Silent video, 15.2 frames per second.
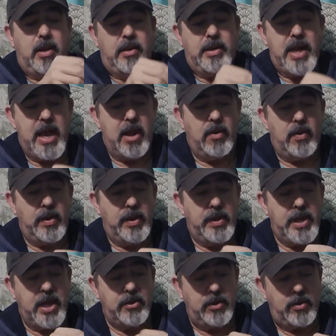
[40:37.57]
Now,
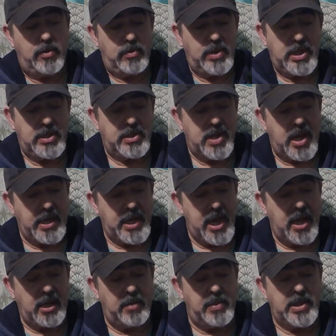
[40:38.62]
another design
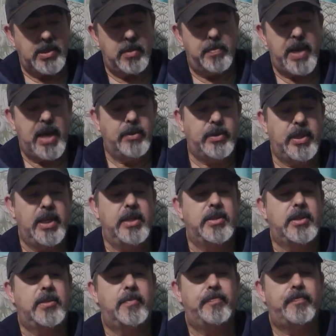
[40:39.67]
element about
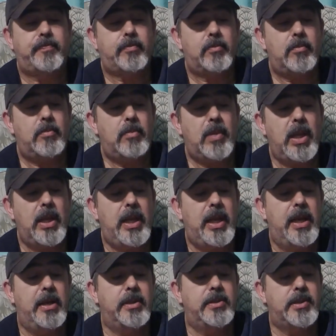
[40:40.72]
this
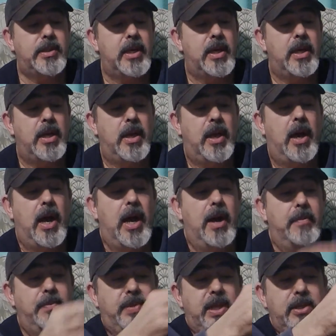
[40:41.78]
is
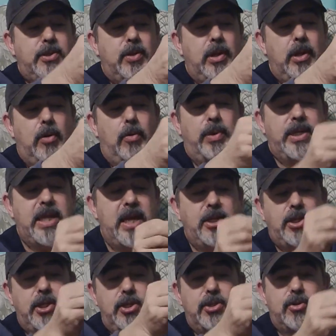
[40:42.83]
this little
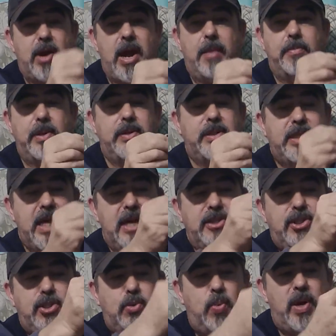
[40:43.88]
retention strap does
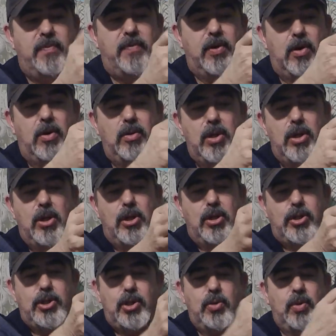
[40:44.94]
swivel to